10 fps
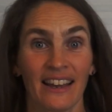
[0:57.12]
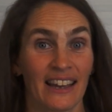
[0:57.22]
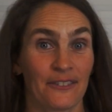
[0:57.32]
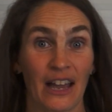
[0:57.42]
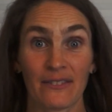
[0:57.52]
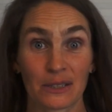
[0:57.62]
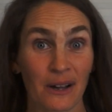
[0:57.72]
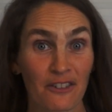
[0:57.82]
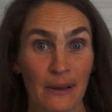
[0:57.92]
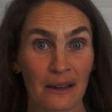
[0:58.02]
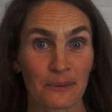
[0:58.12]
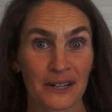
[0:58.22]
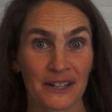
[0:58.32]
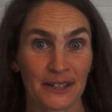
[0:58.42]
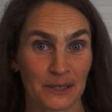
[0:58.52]
If I have a 12-pound
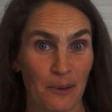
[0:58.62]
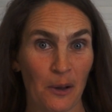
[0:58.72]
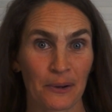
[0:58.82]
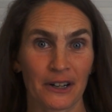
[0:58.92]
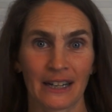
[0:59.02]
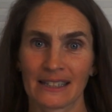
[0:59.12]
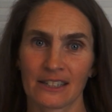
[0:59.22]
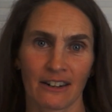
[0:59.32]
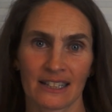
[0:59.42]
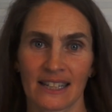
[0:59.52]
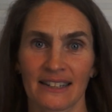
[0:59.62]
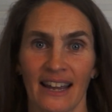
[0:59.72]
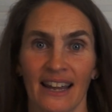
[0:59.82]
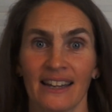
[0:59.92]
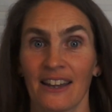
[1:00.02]
bird, a small bird, I'd start on
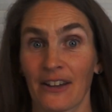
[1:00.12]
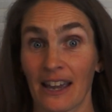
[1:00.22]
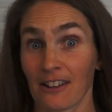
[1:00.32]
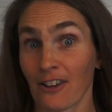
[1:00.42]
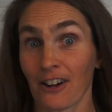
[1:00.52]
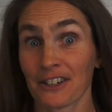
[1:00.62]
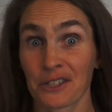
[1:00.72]
Sunday. If I had a large